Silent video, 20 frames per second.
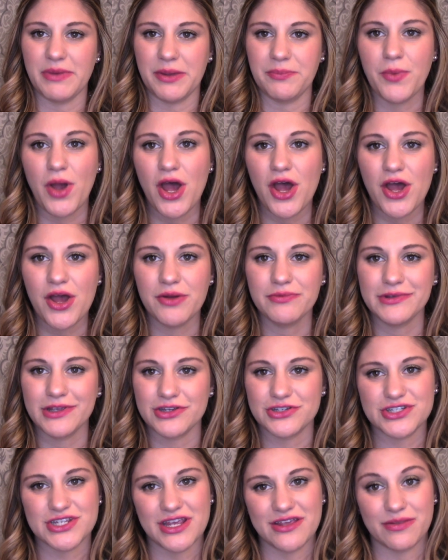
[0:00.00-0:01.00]
mom
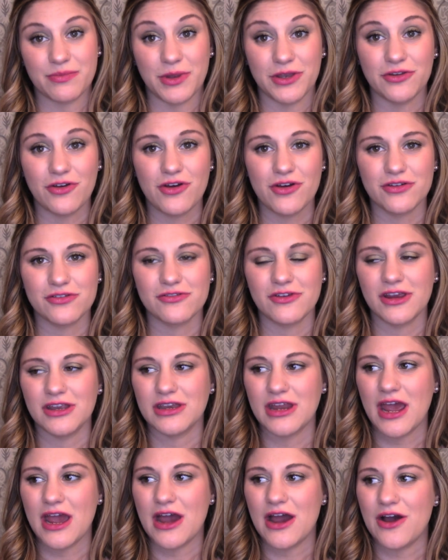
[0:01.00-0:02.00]
because she has my dogs right
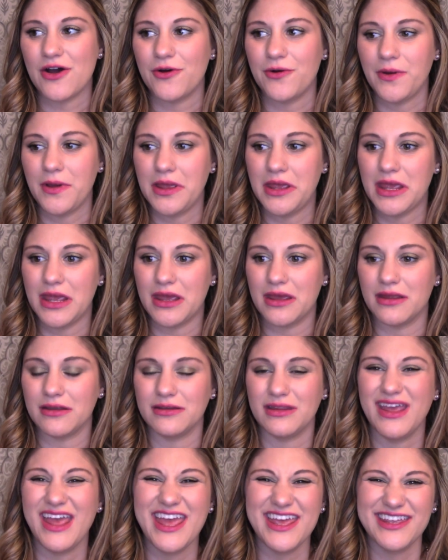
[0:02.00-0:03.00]
now. And
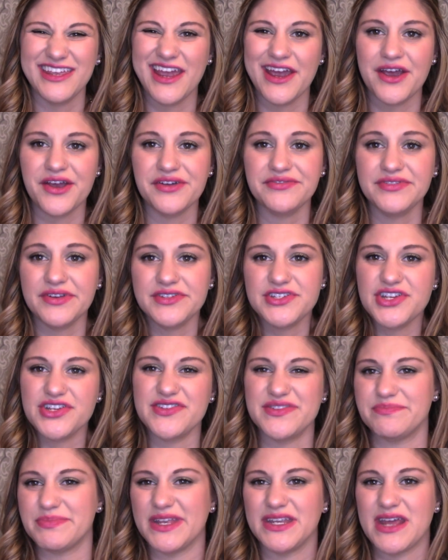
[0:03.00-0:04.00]
yeah, I've
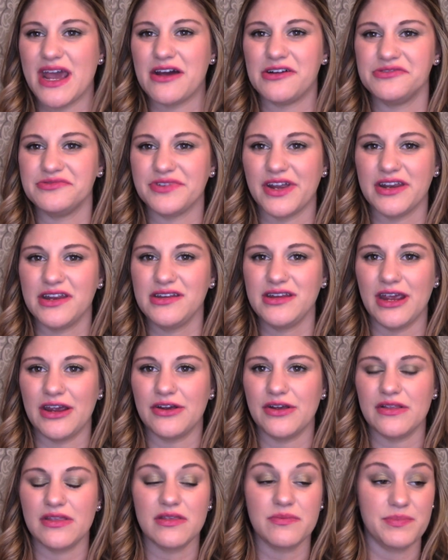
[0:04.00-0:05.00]
just been out running
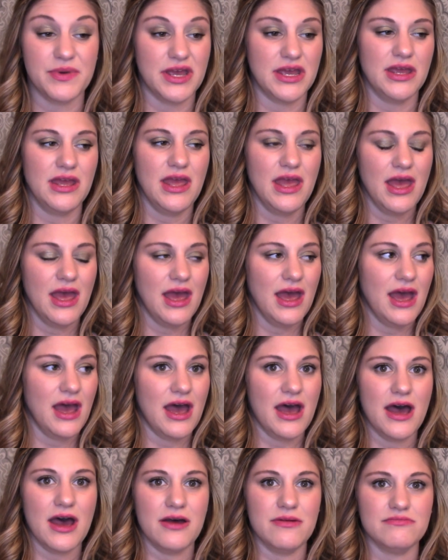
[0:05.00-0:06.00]
errands, but
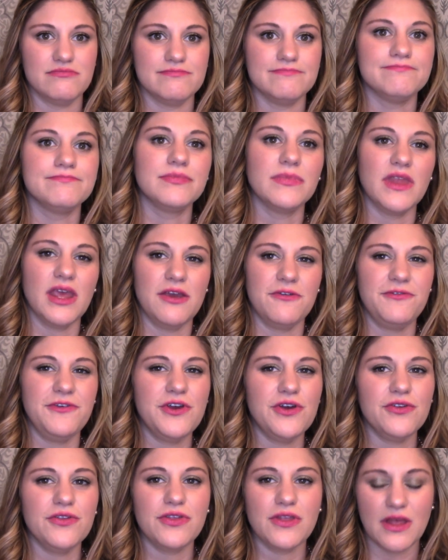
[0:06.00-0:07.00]
it
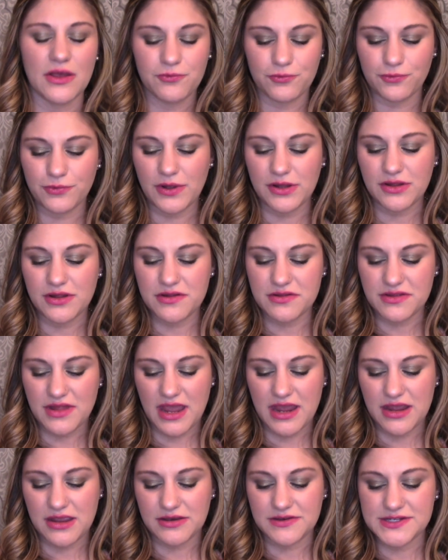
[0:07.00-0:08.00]
feels really
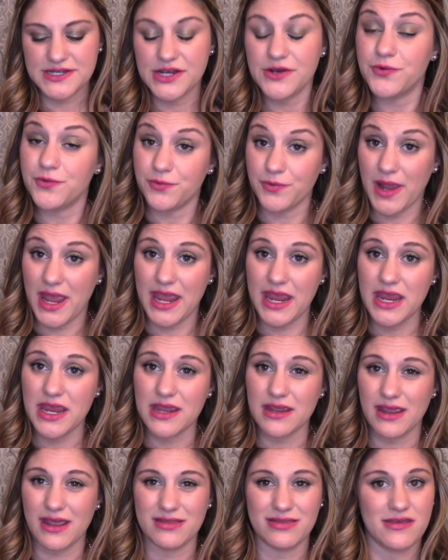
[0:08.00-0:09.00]

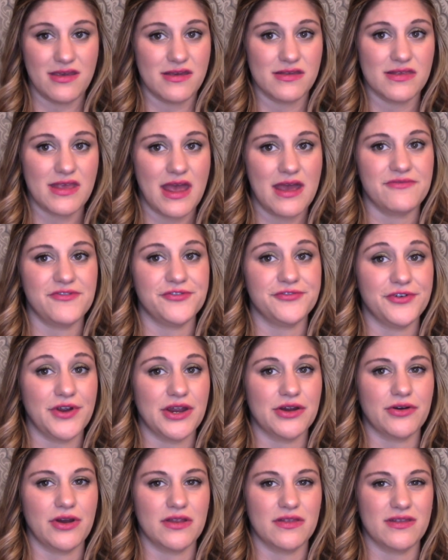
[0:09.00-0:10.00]
lightweight. It does have a
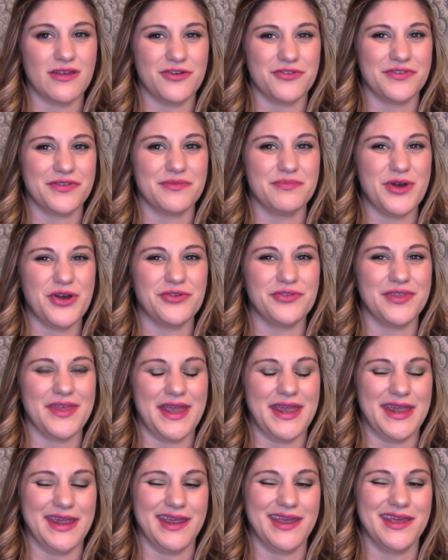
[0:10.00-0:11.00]
fragrance, so it smells
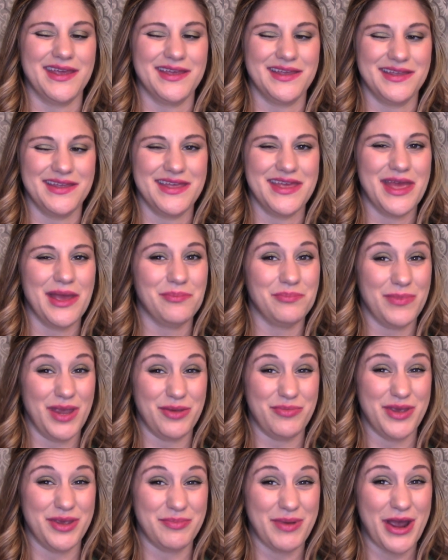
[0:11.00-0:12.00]
like
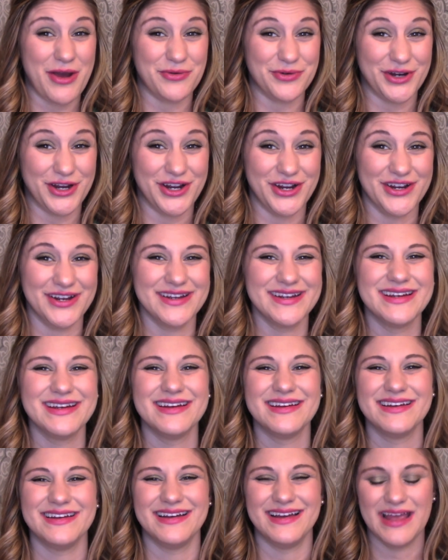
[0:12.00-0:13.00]
baby powder.
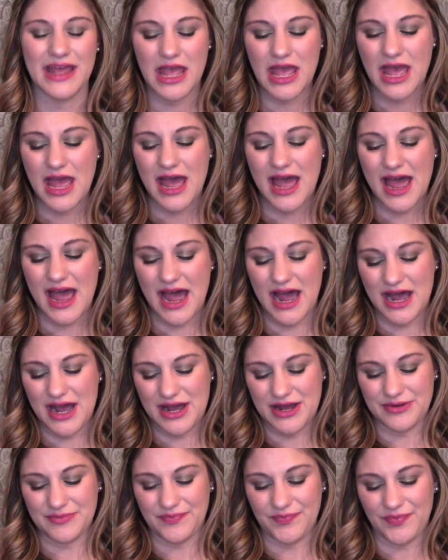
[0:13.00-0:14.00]

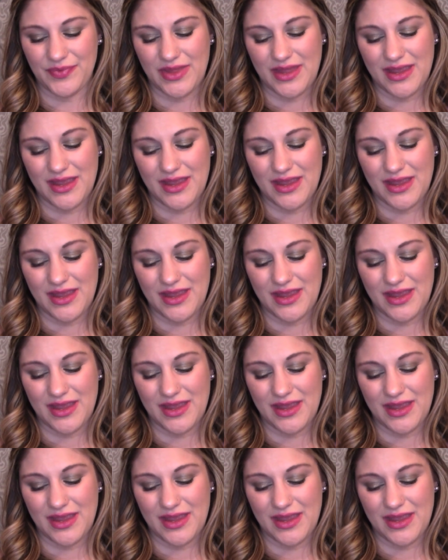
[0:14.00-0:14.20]
And